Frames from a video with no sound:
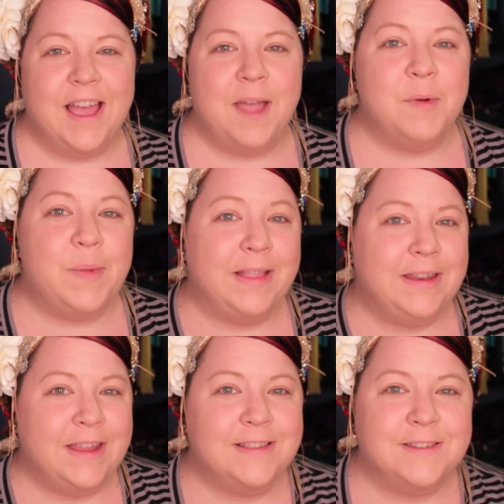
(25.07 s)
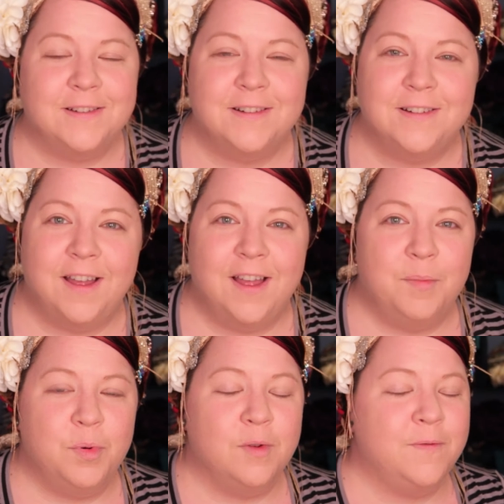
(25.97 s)
I'm a belly dancer,
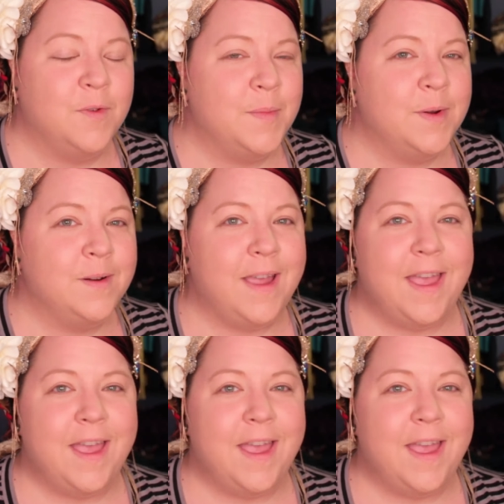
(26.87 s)
performer,